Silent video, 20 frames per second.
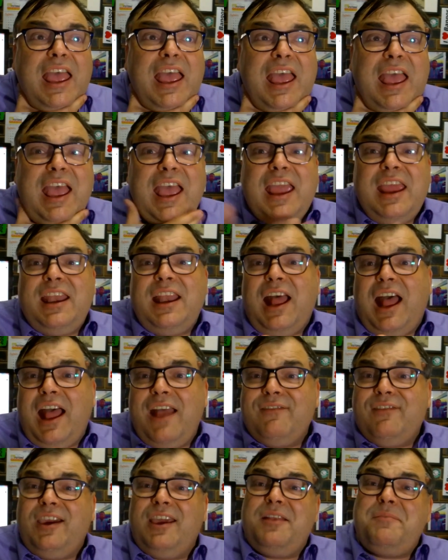And
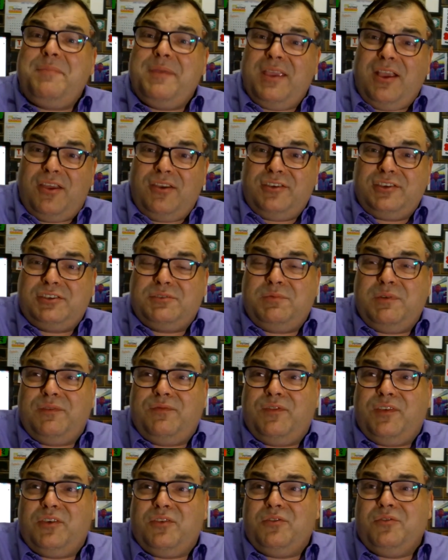I've got to be honest
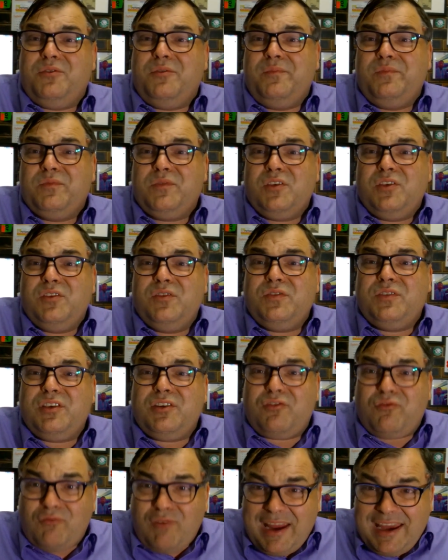with you. The
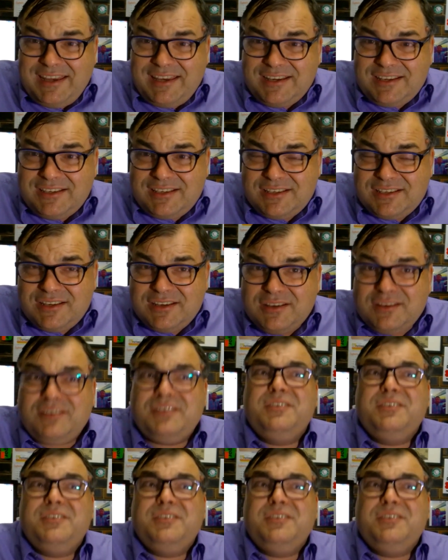greatest